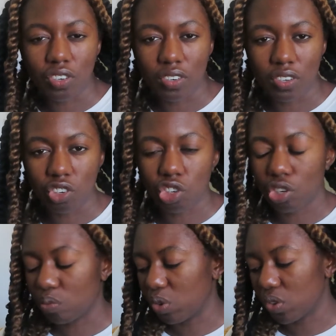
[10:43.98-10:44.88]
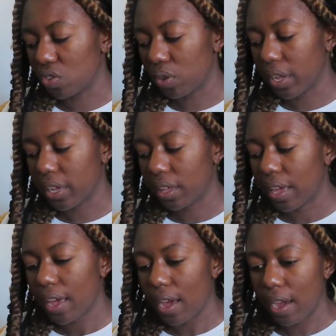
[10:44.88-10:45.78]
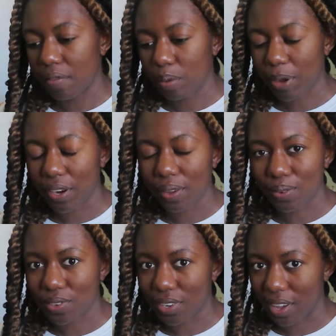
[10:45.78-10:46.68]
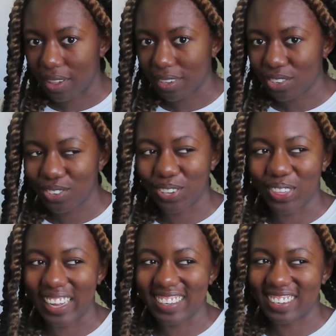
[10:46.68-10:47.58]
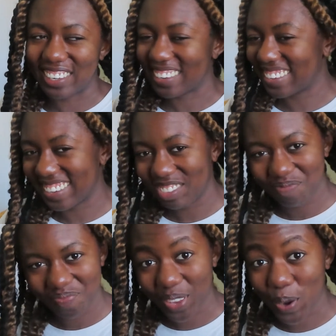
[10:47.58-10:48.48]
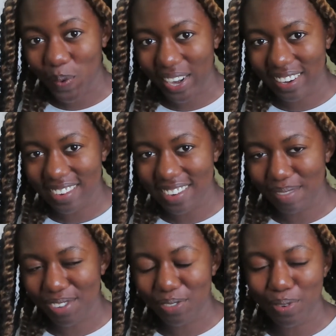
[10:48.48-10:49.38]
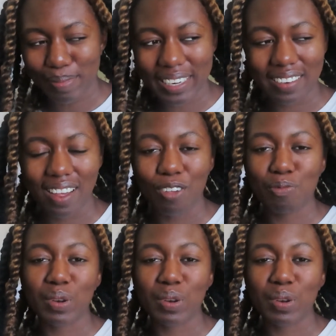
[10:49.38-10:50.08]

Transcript: decision, or more so like everybody goes to college, so that's just what I accepted for myself.